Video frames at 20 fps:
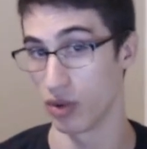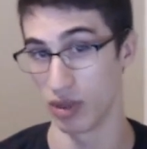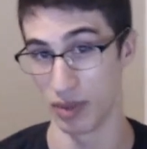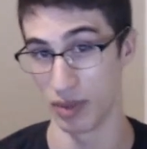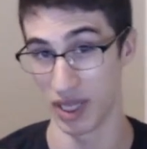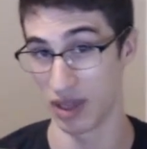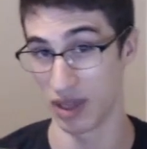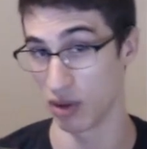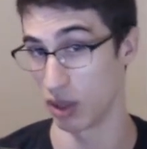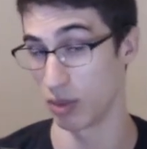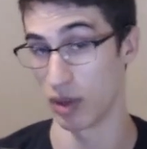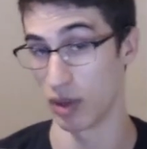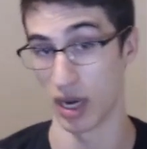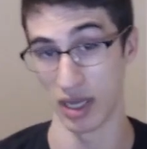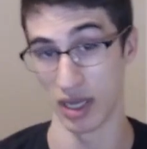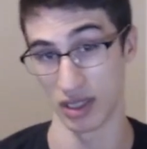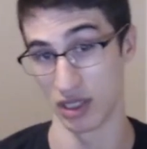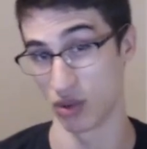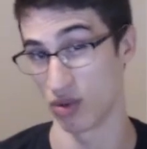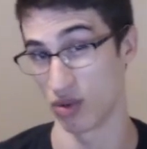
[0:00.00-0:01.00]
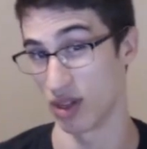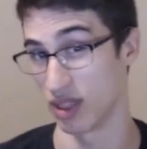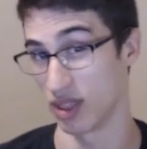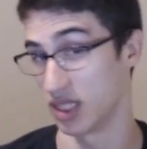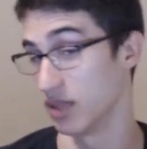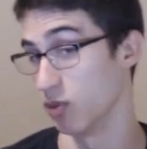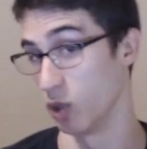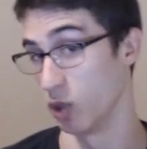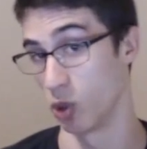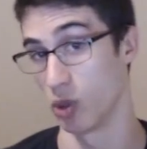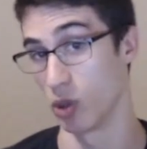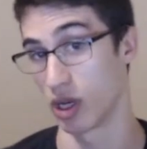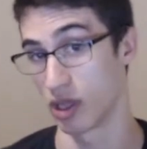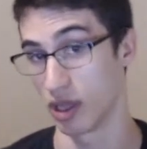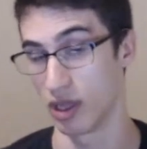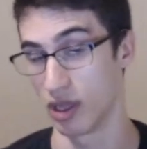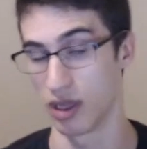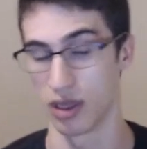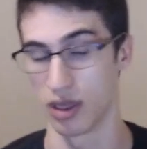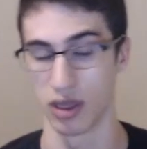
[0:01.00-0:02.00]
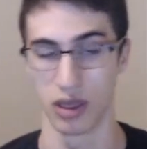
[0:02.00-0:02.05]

to be killing bosses relatively quickly,